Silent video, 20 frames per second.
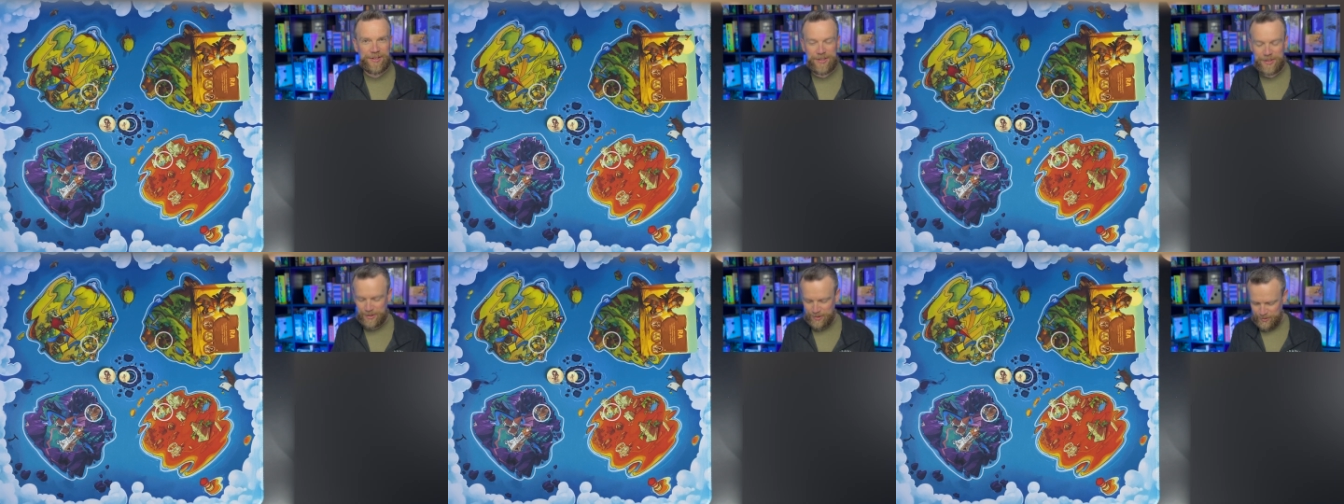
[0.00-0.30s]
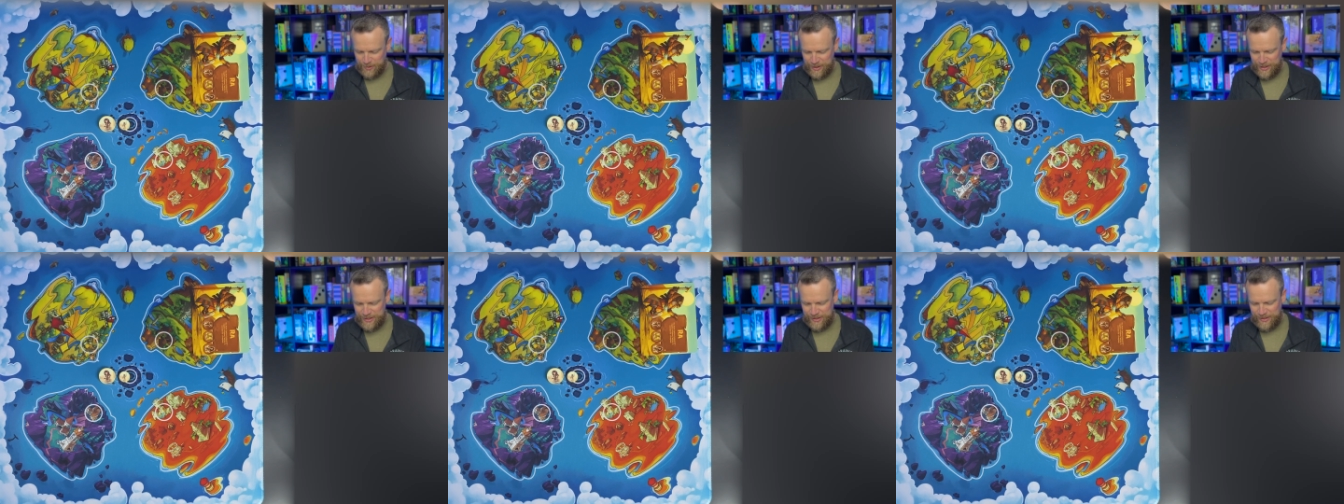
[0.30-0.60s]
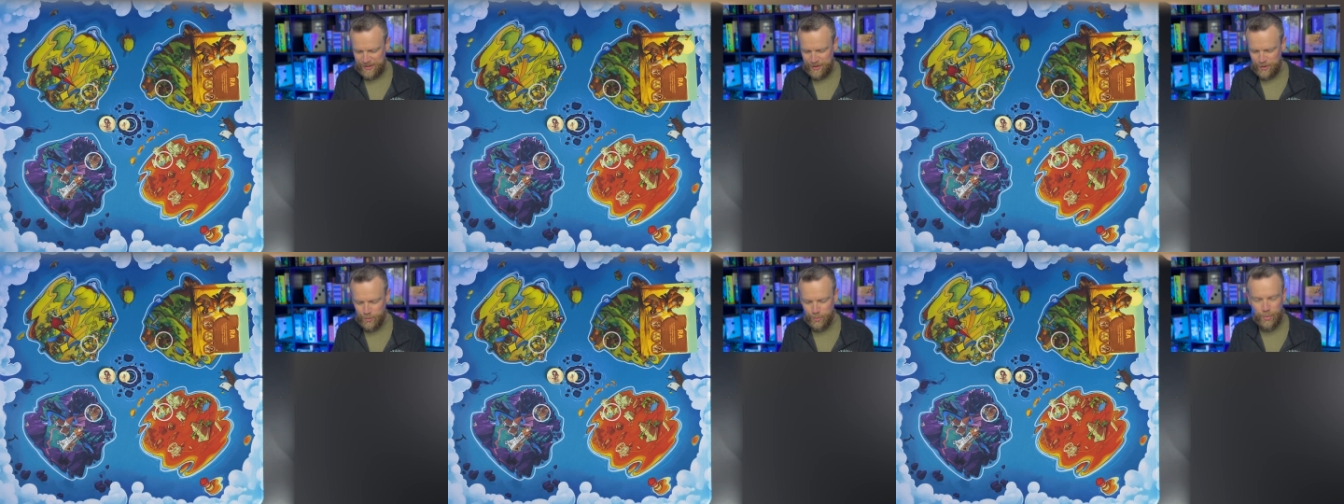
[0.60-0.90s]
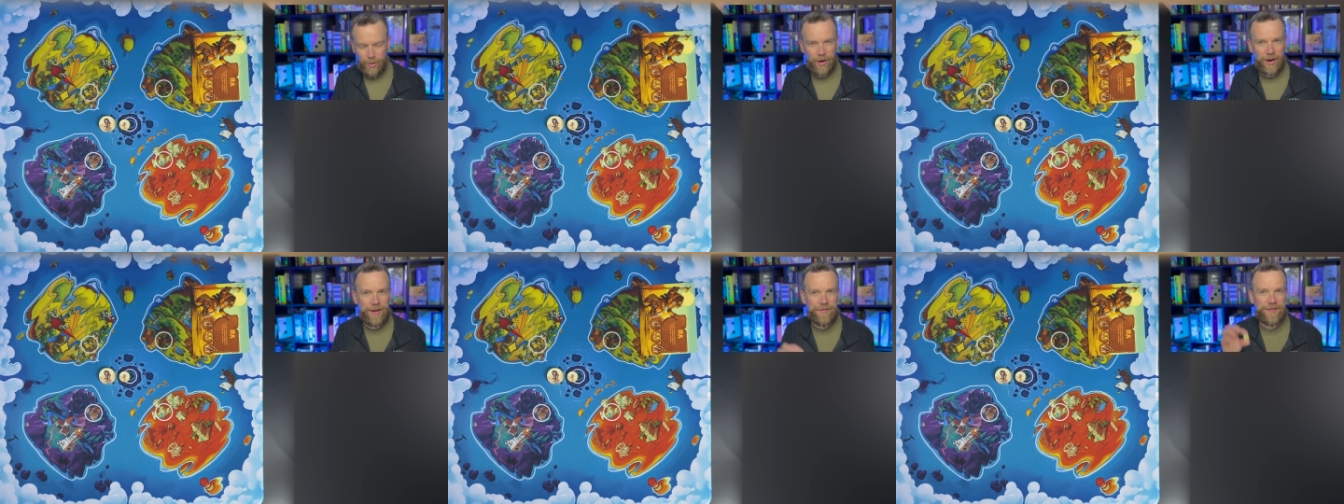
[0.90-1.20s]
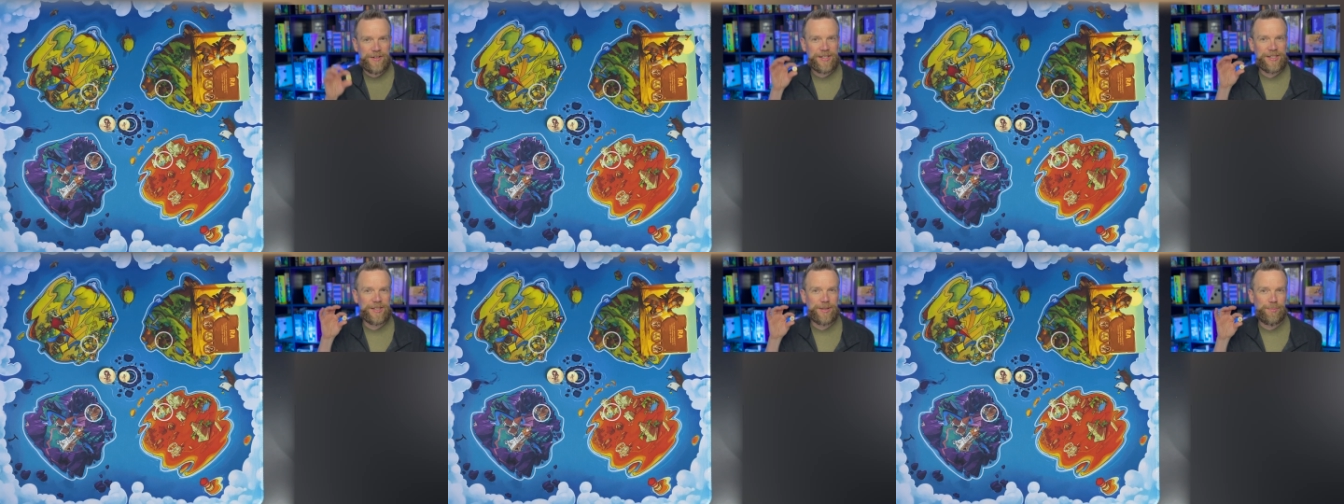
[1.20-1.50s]
So these little
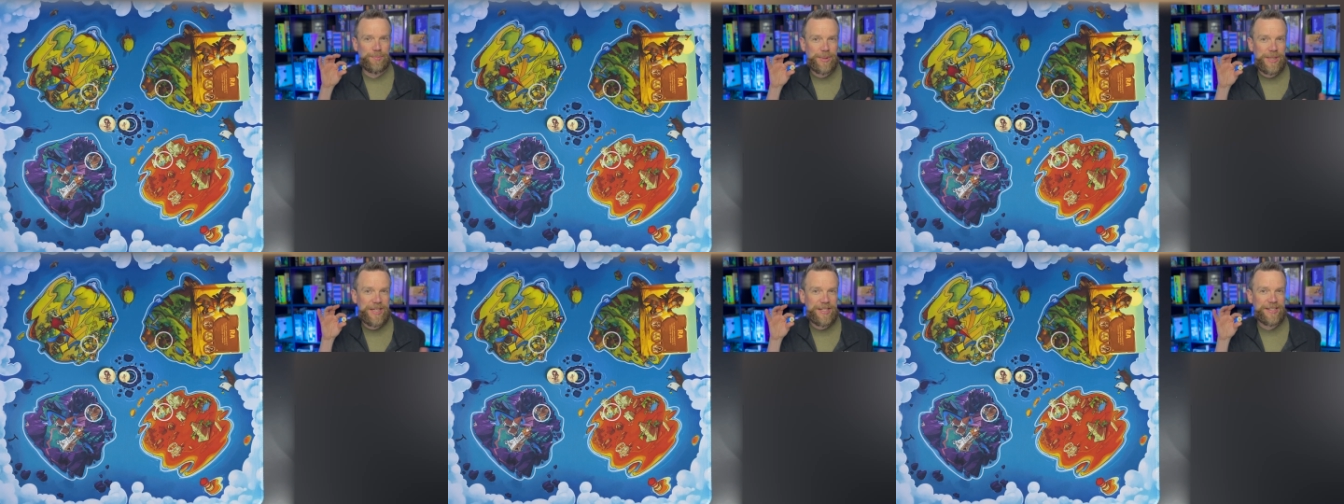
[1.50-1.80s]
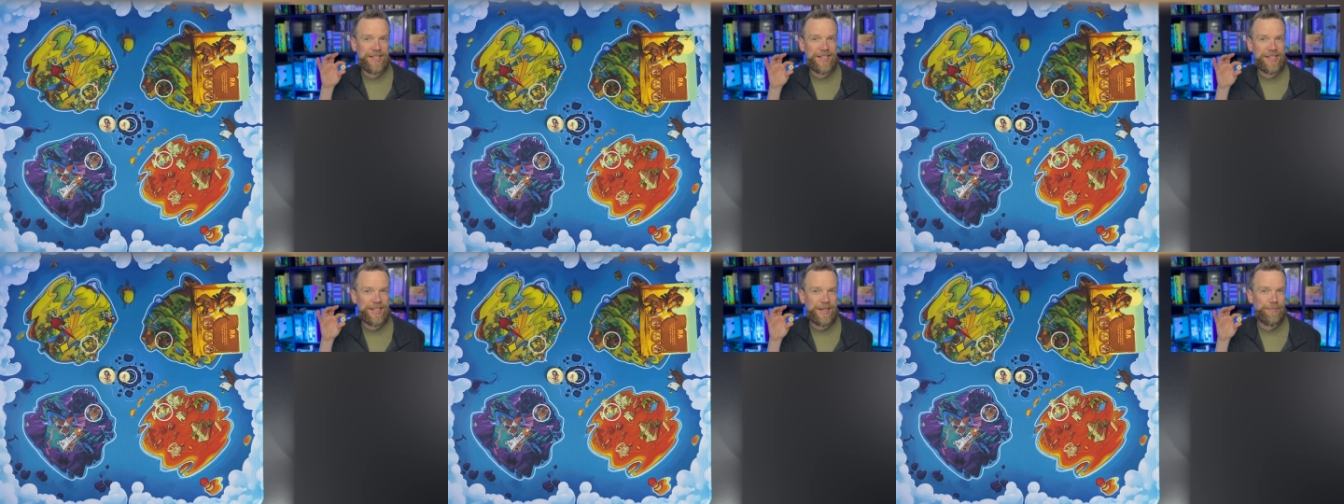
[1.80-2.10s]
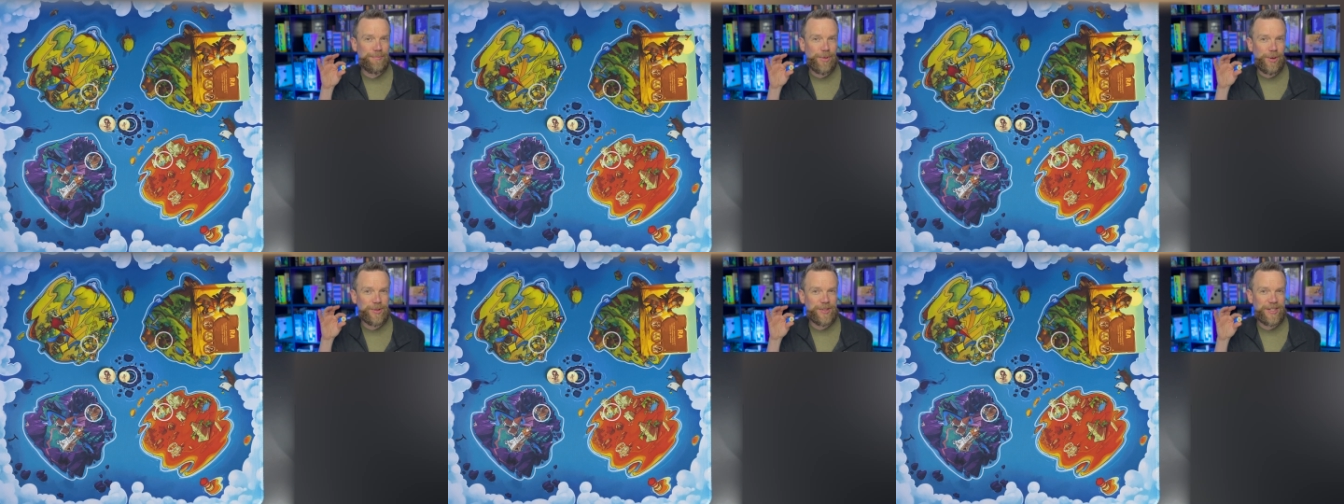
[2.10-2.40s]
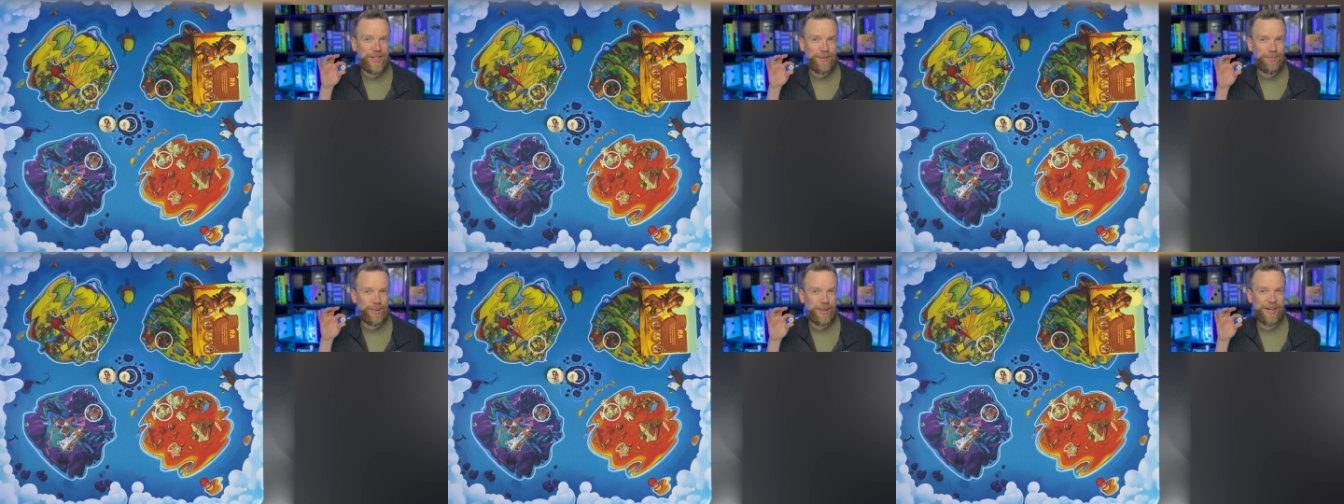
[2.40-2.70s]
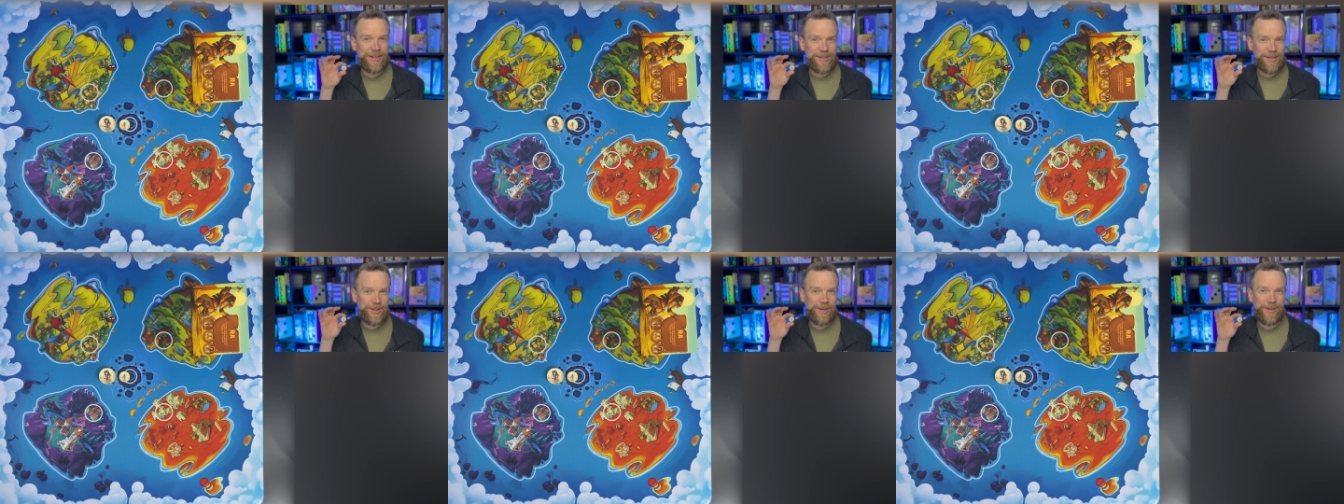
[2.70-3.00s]
prophets, the pieces that most of the
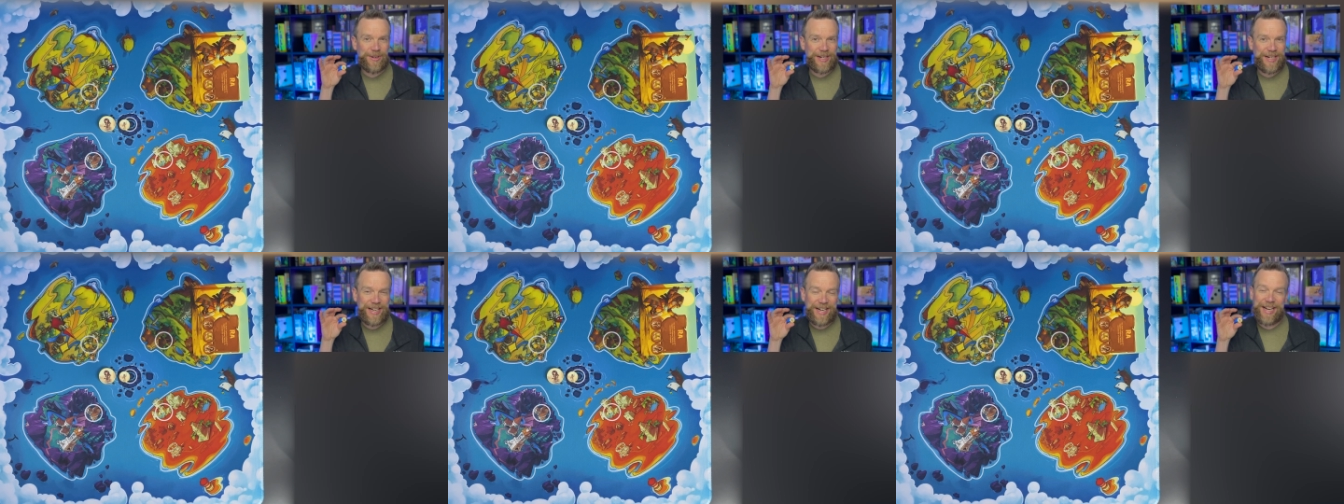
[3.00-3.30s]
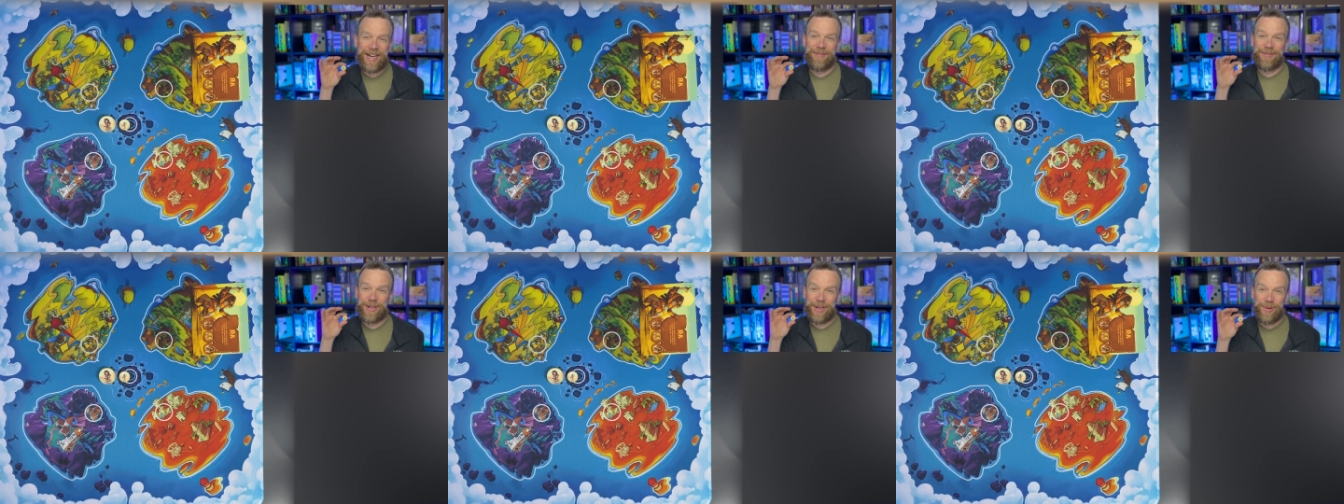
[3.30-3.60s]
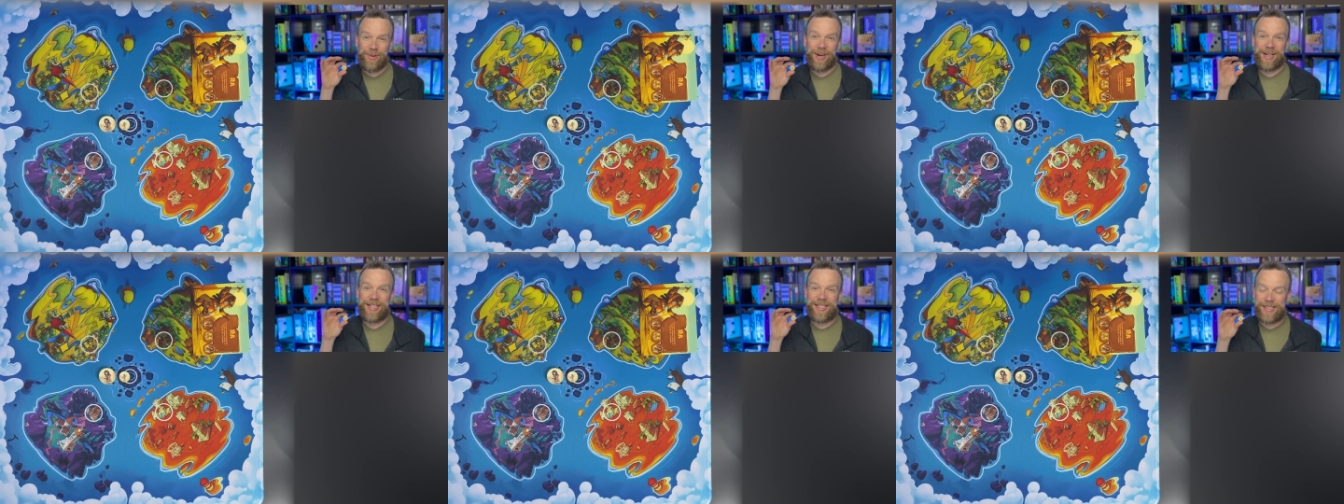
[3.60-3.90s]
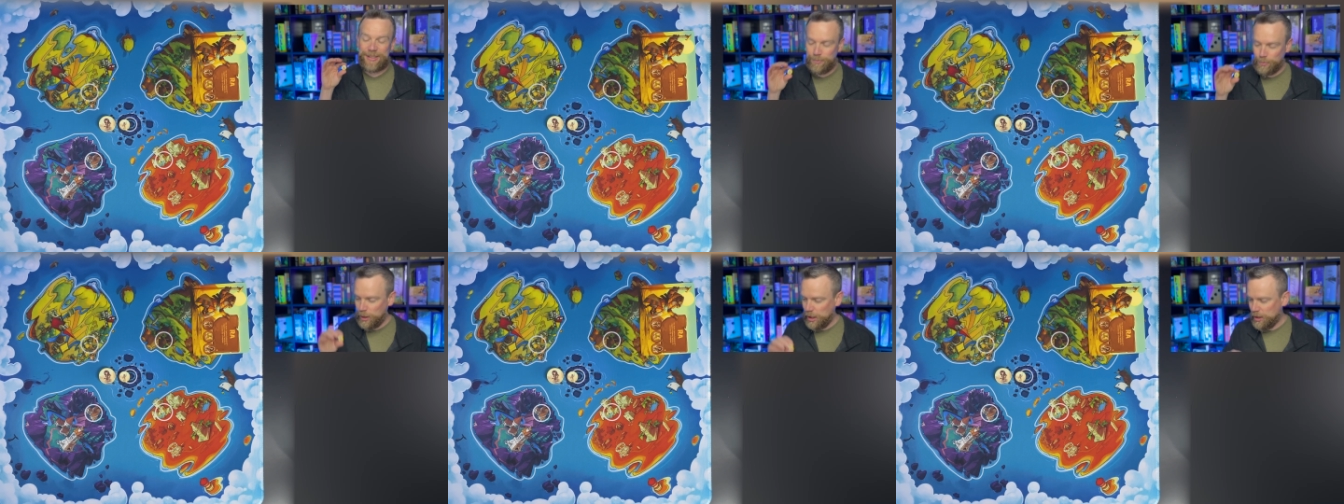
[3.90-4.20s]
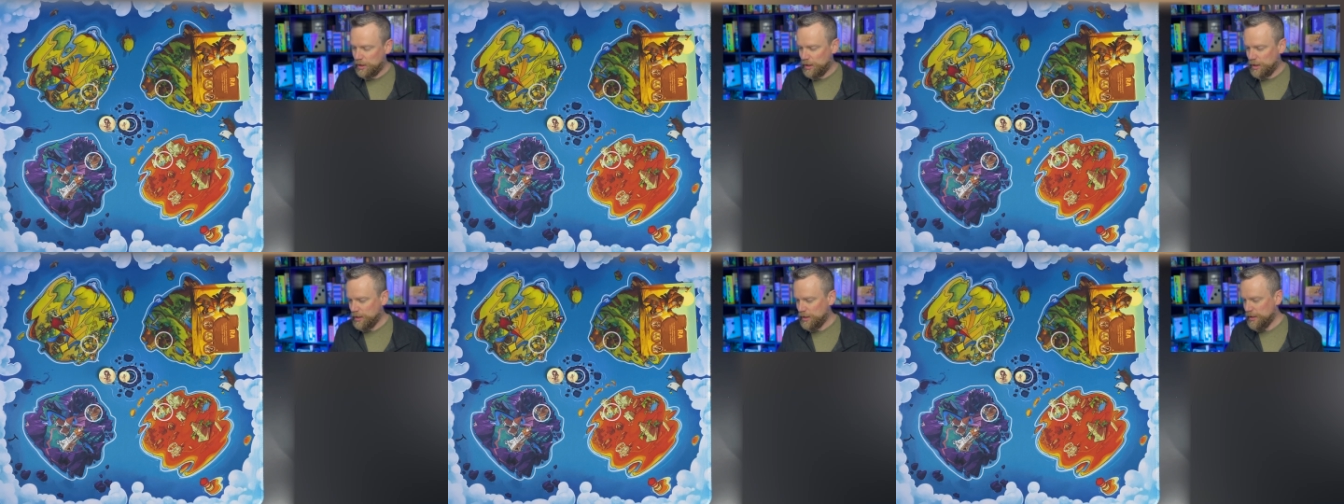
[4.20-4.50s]
players are going to have are quite
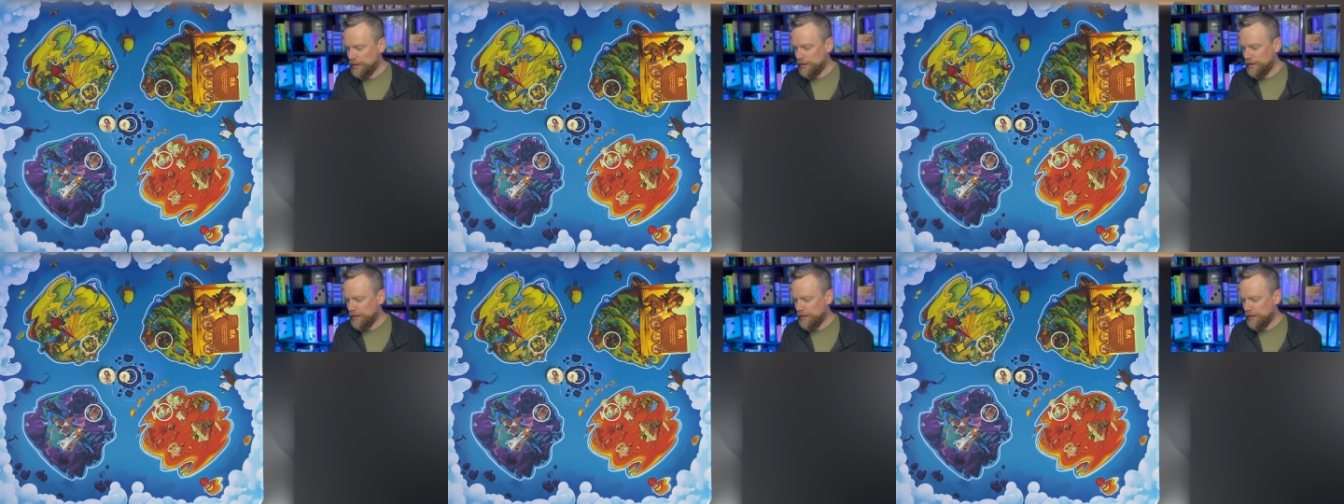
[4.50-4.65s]
small,